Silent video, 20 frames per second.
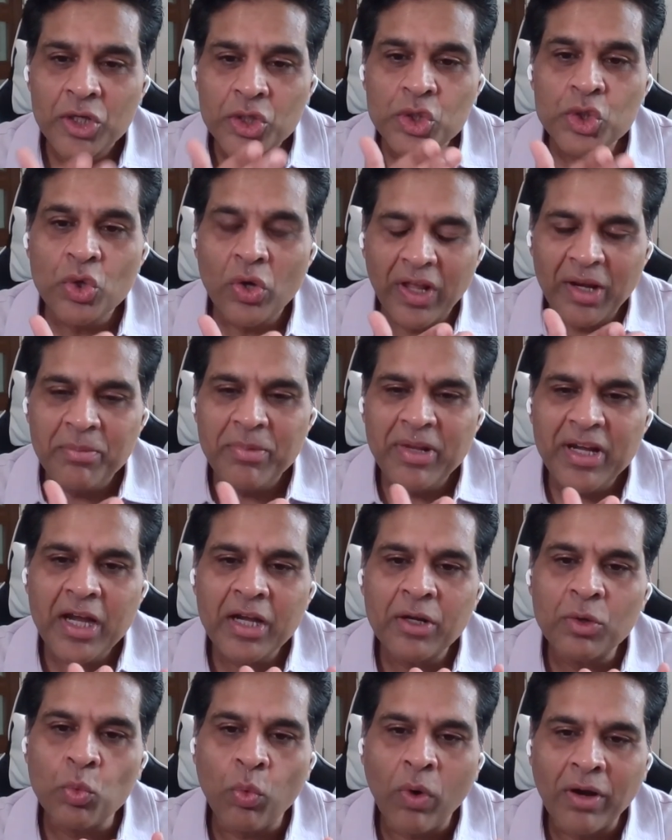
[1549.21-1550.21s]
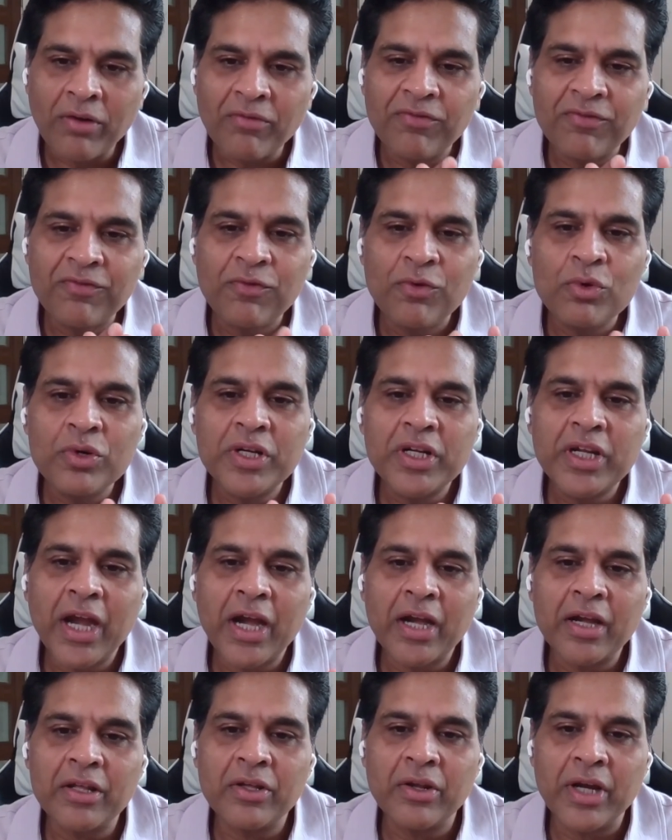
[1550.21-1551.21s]
You eliminate one food
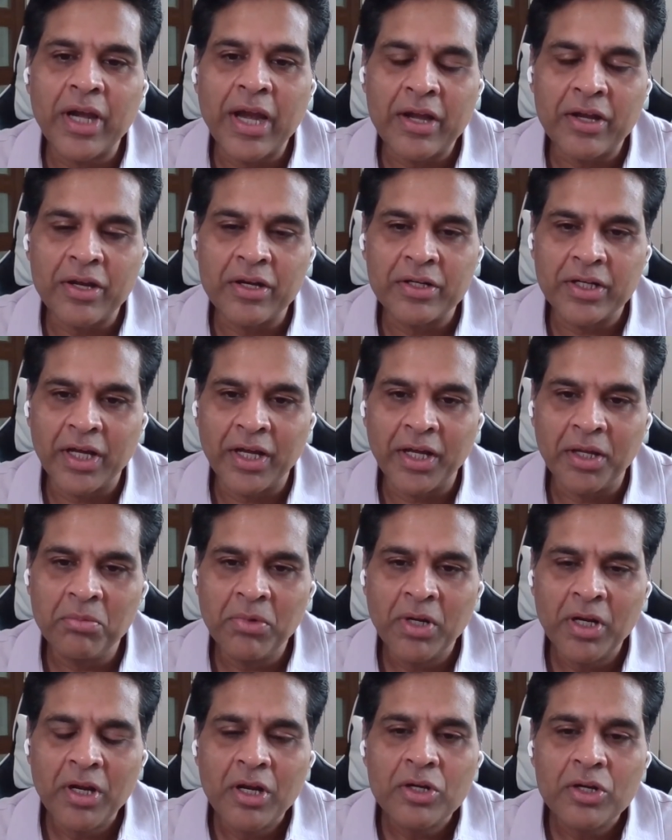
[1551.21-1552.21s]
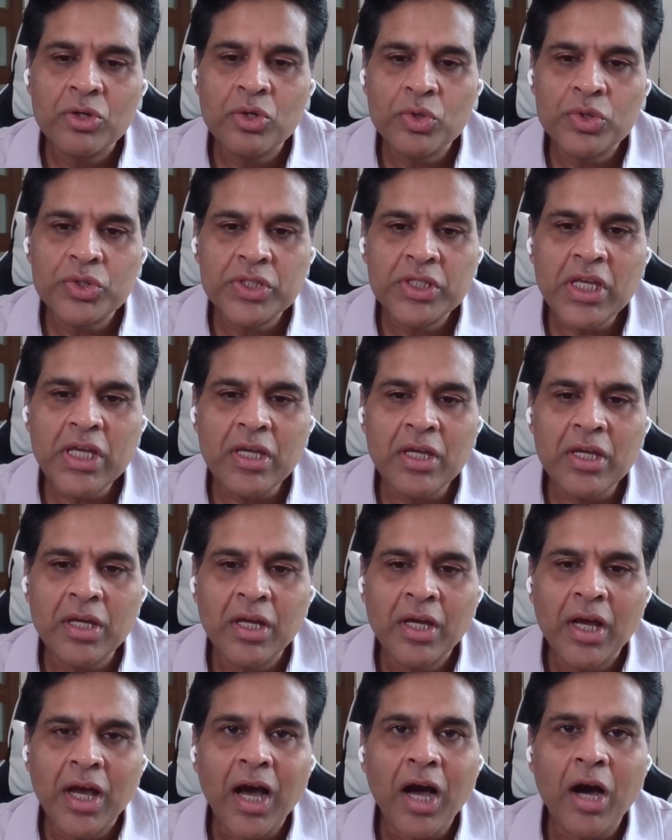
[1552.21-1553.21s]
category at a time to
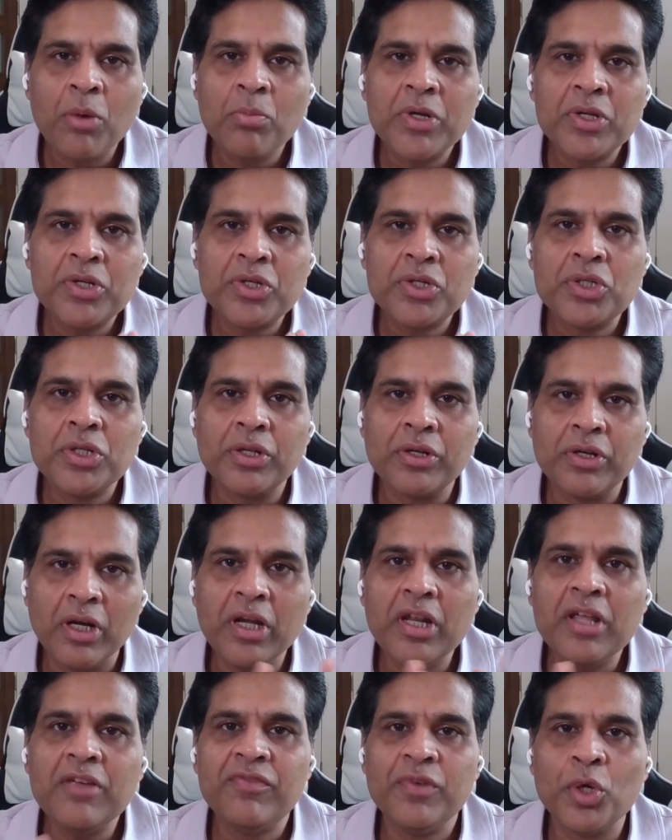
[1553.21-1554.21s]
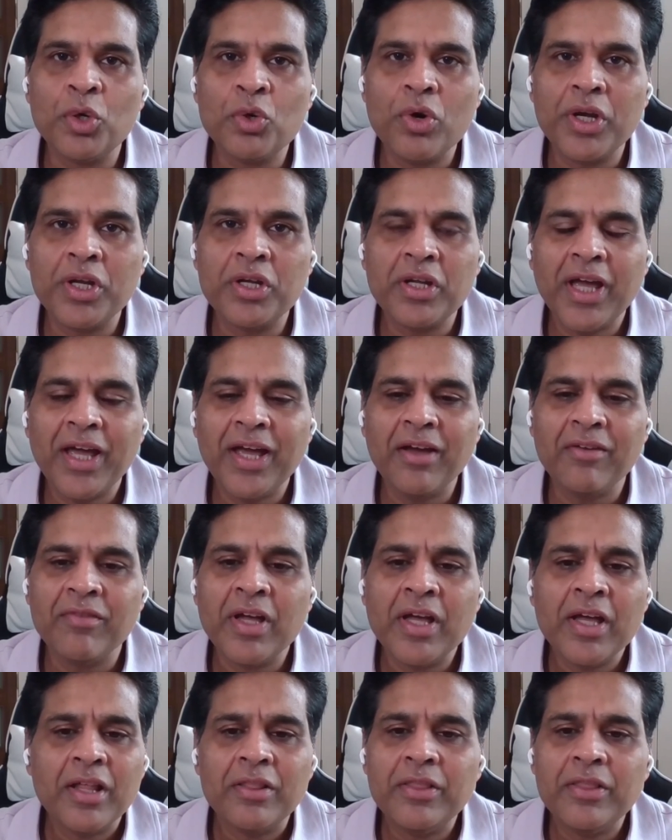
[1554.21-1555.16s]
see how much relief you're going to have.